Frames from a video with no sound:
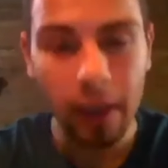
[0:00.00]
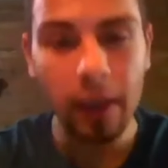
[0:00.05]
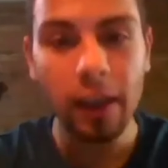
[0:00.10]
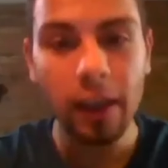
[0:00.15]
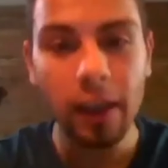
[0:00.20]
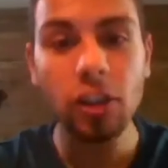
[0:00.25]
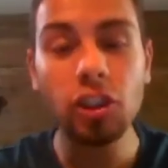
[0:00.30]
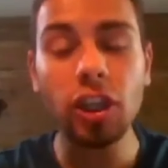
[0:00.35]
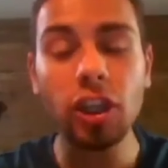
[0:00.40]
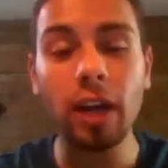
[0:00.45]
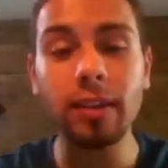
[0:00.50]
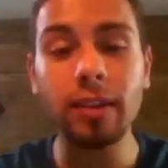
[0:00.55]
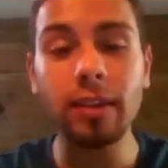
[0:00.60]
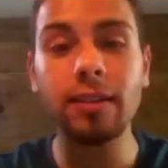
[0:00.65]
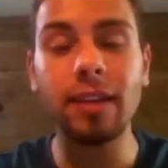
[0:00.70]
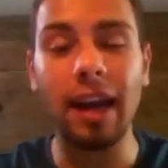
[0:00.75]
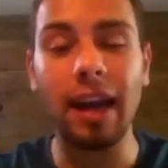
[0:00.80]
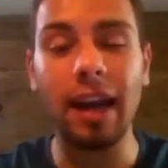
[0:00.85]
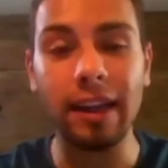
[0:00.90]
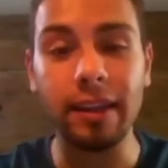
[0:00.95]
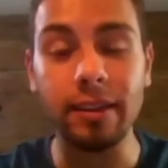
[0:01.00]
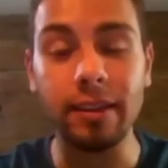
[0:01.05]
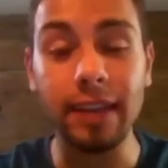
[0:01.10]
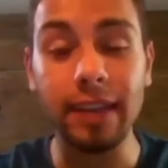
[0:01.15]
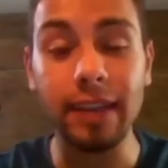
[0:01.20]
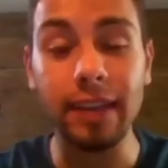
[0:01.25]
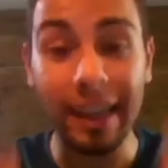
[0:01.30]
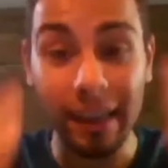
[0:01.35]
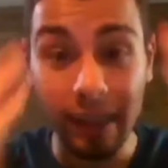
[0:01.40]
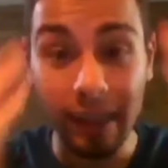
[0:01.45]
just silence
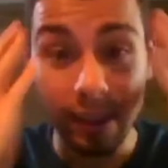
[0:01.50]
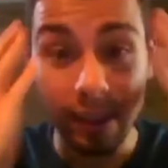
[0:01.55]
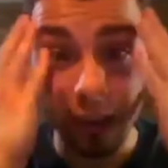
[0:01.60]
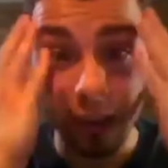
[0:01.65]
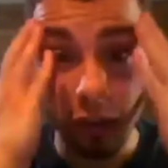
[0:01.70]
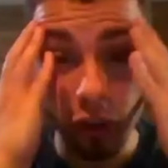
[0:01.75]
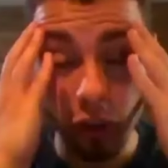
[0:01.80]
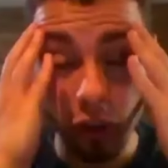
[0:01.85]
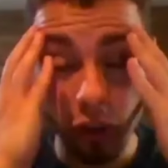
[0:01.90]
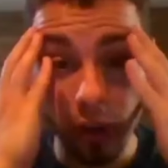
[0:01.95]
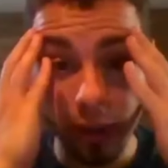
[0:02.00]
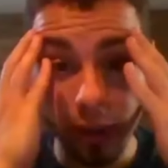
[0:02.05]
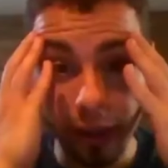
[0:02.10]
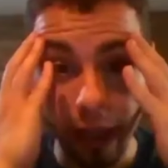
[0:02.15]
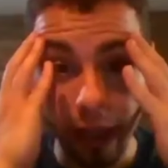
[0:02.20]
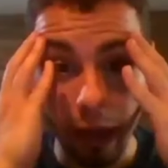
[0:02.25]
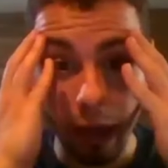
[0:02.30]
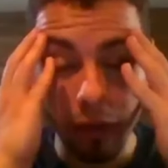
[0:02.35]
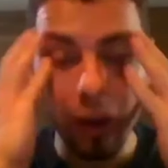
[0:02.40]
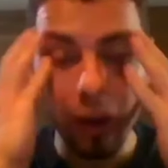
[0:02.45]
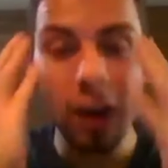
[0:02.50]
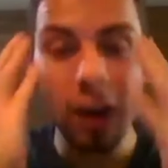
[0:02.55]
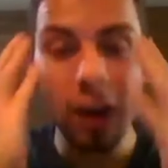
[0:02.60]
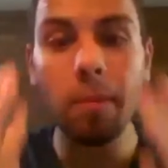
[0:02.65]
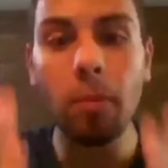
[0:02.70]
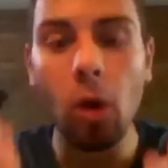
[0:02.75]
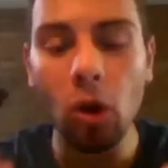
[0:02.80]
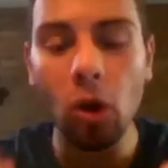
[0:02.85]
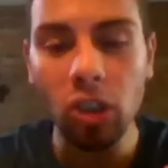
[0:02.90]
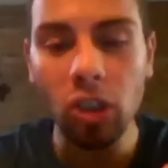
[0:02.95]
and listen to yourself
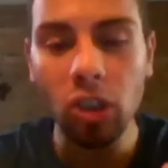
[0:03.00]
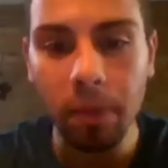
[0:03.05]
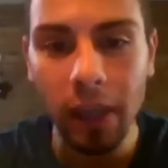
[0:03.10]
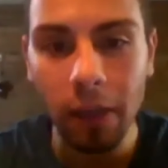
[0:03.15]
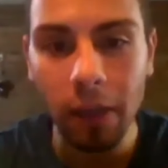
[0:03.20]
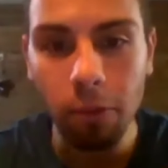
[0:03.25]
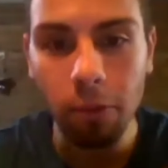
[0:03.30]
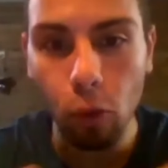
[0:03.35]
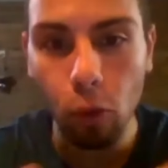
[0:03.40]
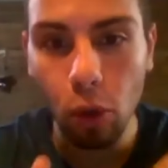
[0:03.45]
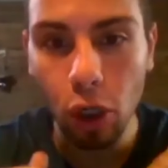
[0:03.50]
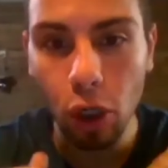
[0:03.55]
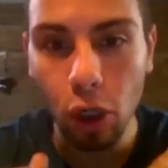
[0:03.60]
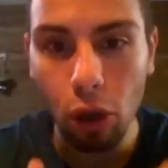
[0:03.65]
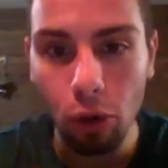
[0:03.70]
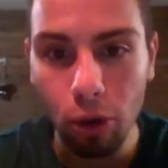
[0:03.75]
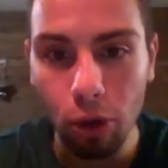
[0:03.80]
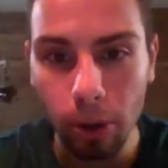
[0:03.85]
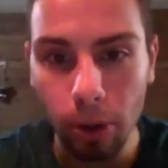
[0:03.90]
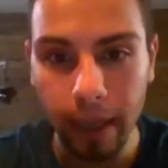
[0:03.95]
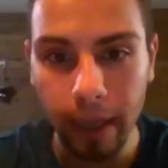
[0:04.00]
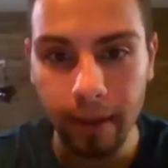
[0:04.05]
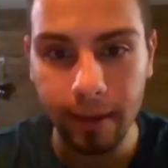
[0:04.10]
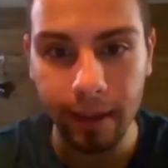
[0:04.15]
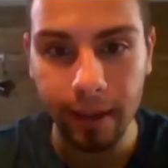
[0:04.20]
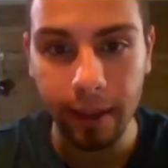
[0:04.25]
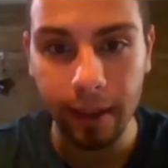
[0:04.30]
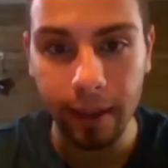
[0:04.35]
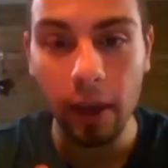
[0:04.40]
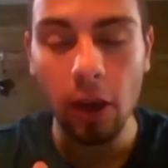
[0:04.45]
most people will go
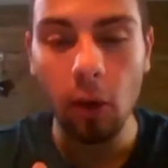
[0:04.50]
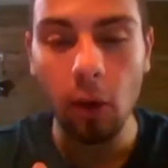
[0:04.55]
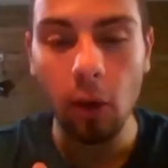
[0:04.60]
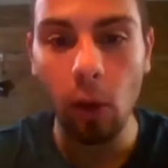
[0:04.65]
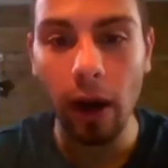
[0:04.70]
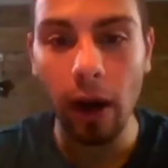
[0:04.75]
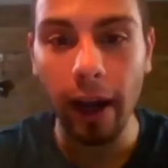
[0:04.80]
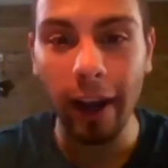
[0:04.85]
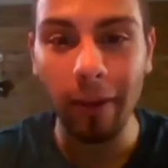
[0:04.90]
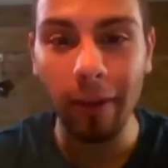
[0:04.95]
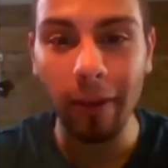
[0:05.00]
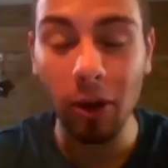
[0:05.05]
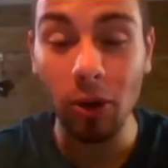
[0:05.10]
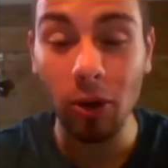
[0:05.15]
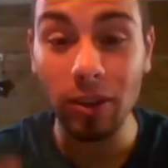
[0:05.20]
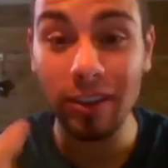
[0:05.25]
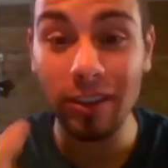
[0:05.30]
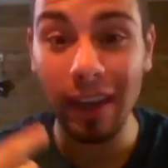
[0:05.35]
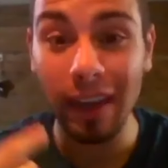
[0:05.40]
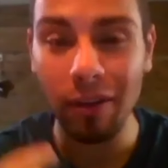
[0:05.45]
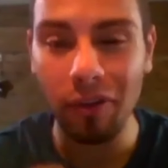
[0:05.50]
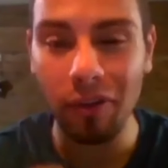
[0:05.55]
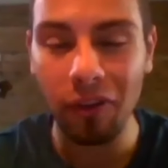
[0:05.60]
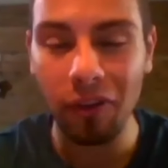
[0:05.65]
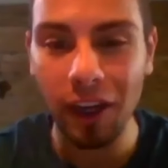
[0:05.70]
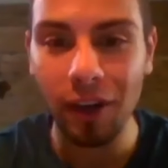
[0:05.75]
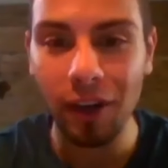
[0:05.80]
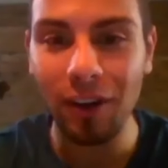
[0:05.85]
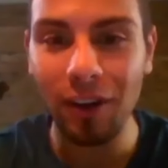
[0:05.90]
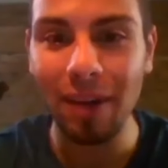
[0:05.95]
crazy why? Because they
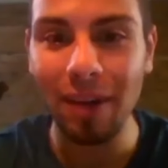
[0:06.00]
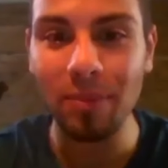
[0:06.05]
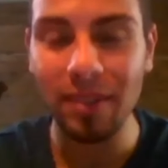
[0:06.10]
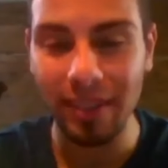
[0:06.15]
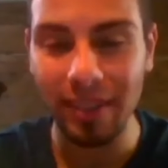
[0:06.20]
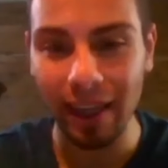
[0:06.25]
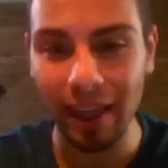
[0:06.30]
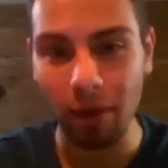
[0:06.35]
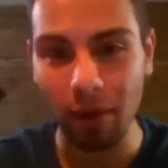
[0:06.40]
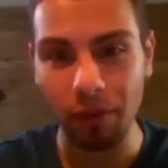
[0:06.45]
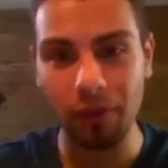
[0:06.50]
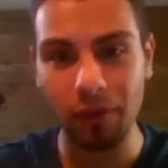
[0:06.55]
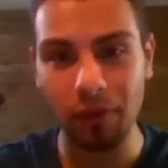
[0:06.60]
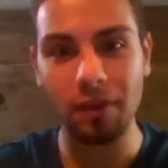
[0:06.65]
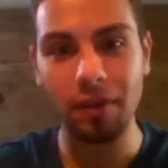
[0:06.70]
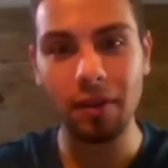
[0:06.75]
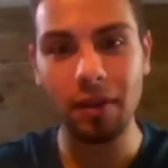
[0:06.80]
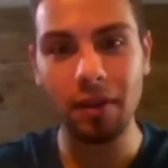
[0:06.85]
fear themselves.